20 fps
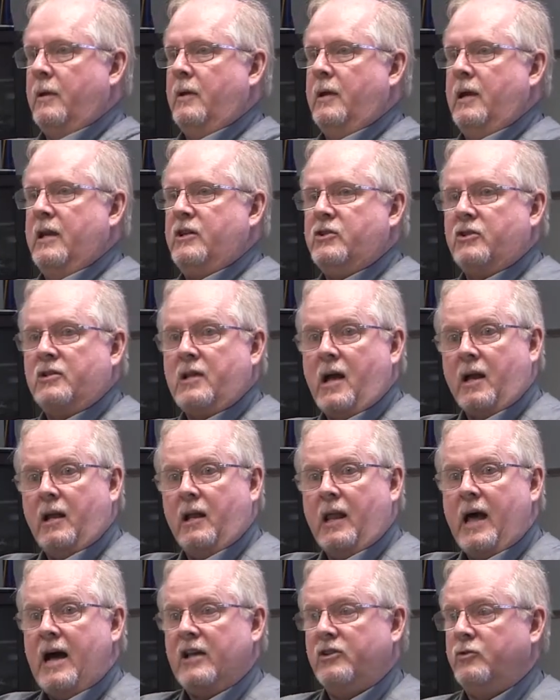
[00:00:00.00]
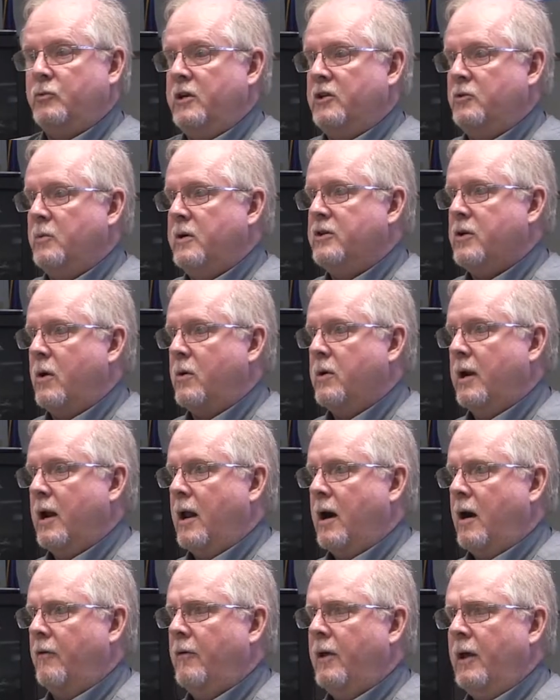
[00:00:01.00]
It's just like a light switch. We turned it
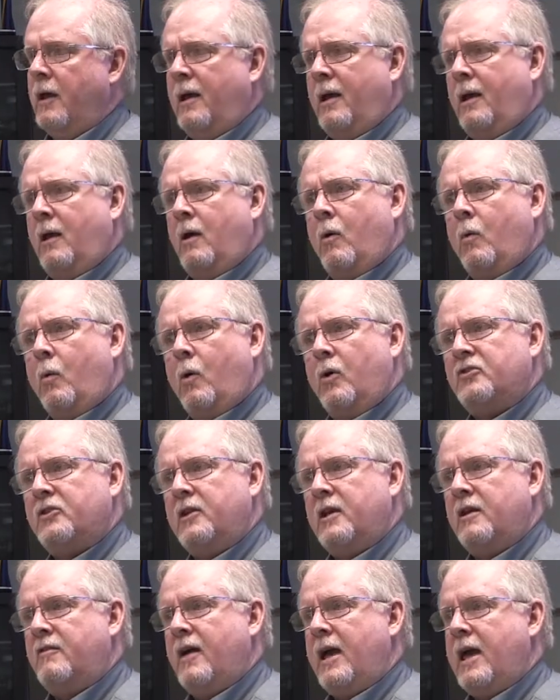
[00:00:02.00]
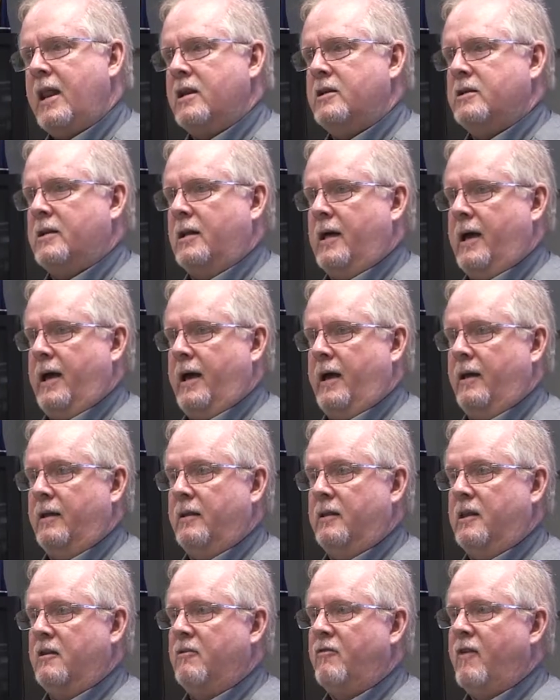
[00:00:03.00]
off. What's the advantage of that?
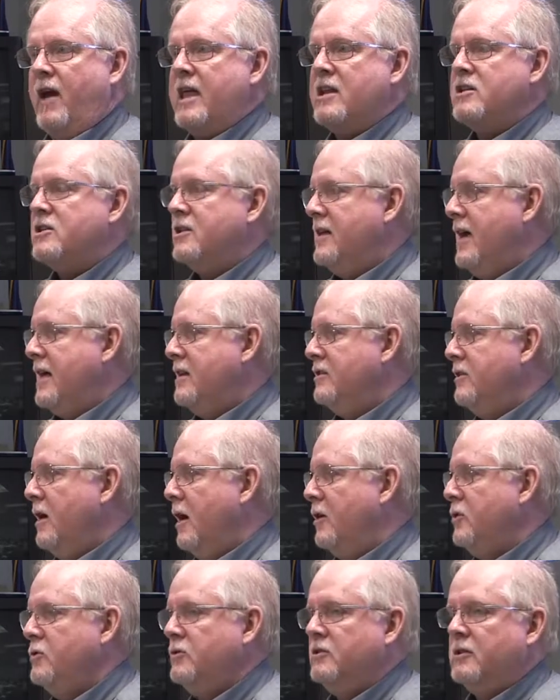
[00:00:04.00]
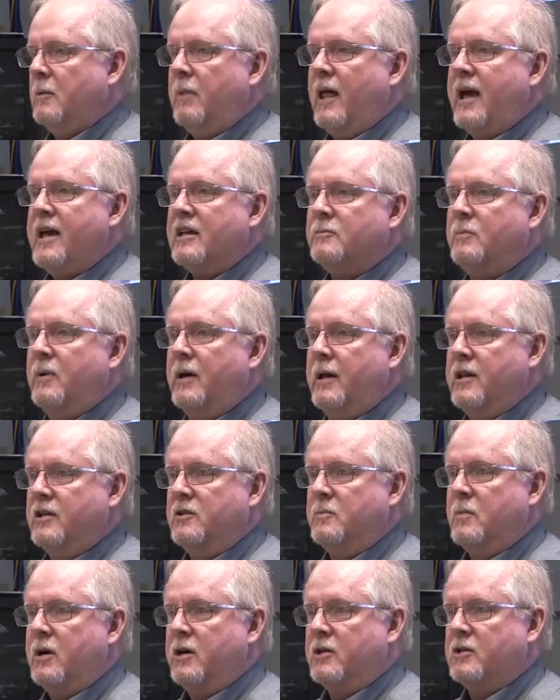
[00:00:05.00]
The advantage of that is not using the blast button
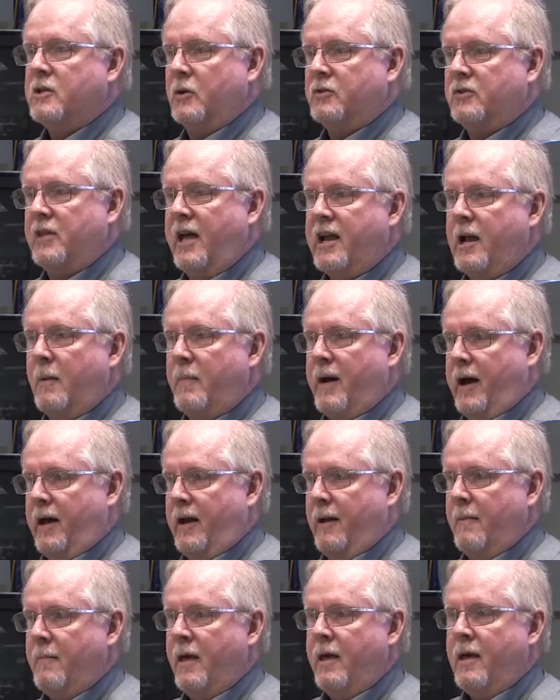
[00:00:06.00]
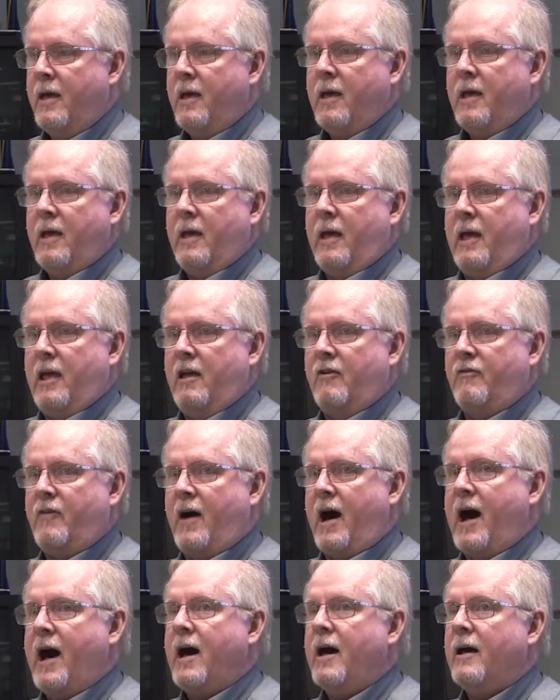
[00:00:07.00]
as much. Because think about it.
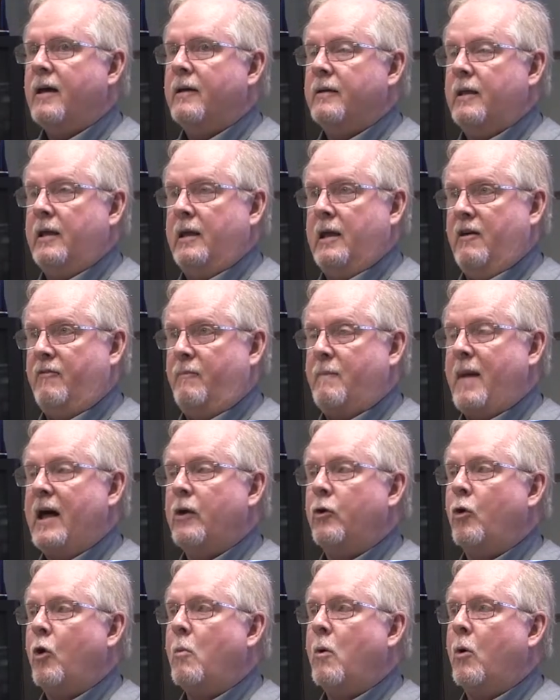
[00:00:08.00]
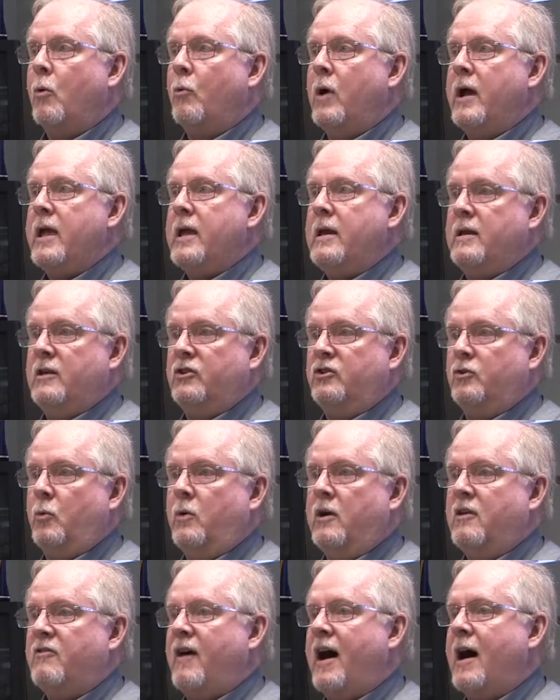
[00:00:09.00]
If my normal rate is
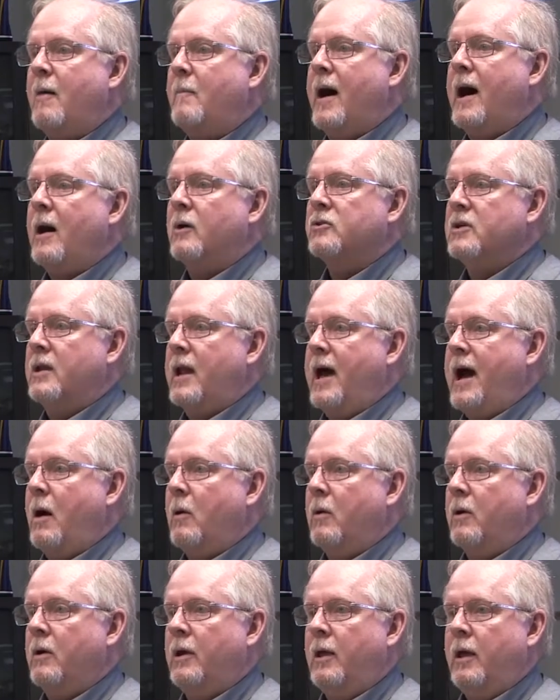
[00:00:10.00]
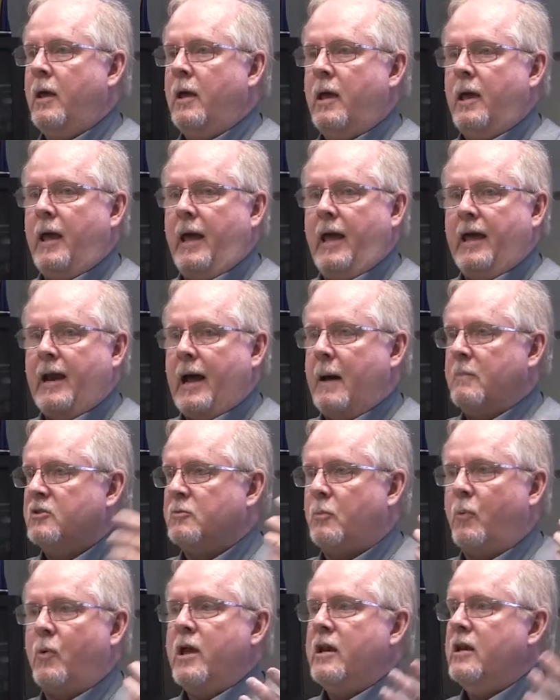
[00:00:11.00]
25 miles an hour and I'm
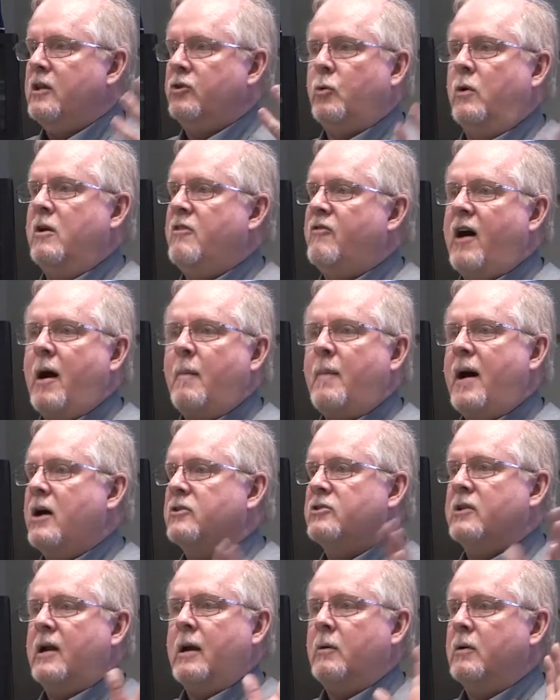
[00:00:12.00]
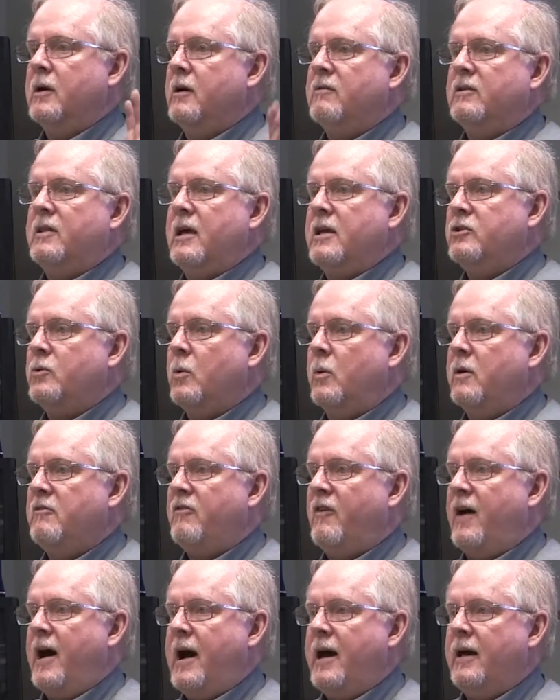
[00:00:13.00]
spreading at 25 miles an hour, everything's going
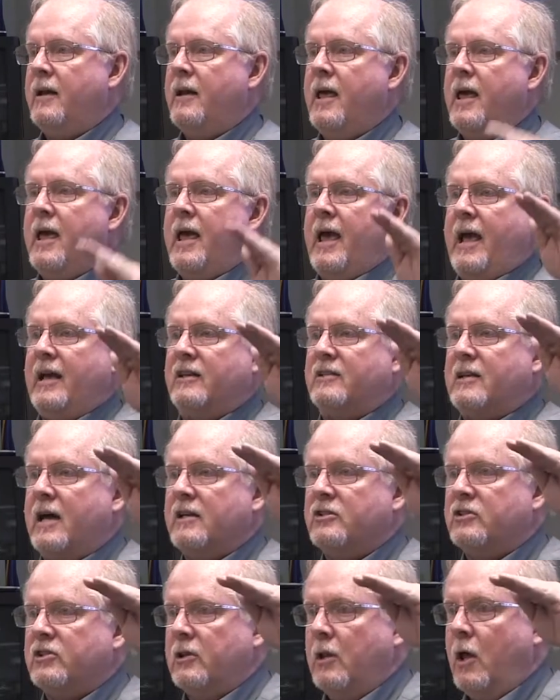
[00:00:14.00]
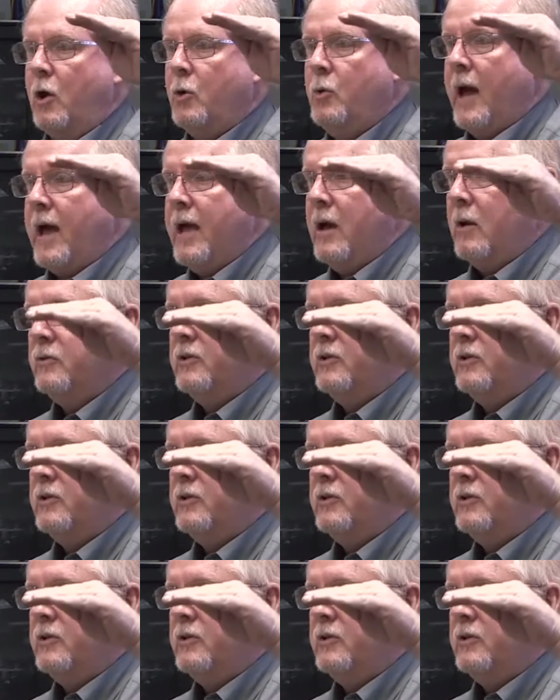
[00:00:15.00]
fine, as I slow down